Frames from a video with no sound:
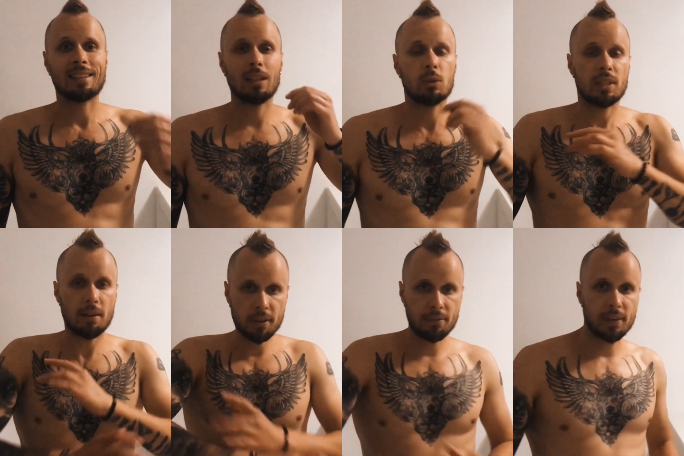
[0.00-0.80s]
close
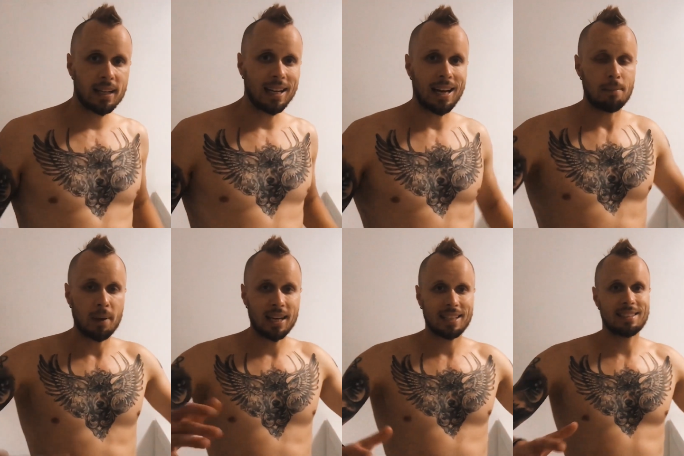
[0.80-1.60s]
everything and
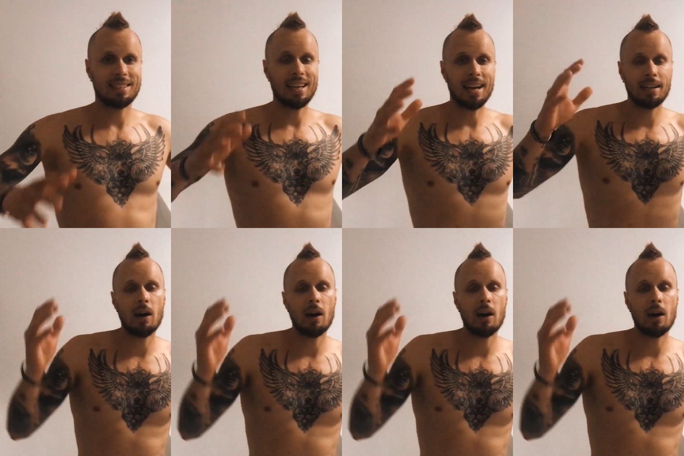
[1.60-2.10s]
make us stay at